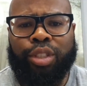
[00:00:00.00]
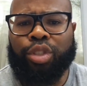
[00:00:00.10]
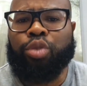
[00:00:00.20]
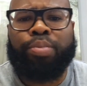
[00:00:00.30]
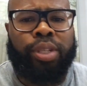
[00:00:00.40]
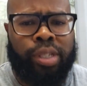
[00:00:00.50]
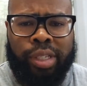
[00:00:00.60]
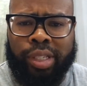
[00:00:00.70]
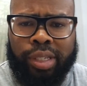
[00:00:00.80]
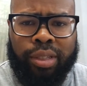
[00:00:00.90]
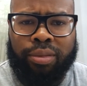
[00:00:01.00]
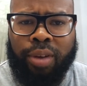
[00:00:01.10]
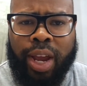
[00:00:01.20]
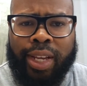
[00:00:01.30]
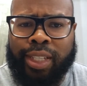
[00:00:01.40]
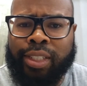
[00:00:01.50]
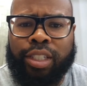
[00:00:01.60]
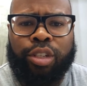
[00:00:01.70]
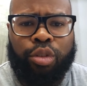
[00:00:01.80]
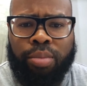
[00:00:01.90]
Super easy, right? It's a
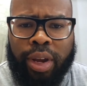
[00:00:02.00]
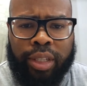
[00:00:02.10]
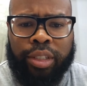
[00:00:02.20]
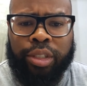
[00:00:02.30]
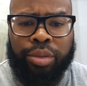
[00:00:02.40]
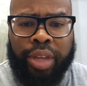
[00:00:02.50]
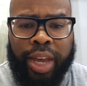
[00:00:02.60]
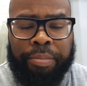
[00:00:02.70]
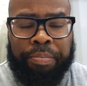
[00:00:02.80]
no-brainer to do that.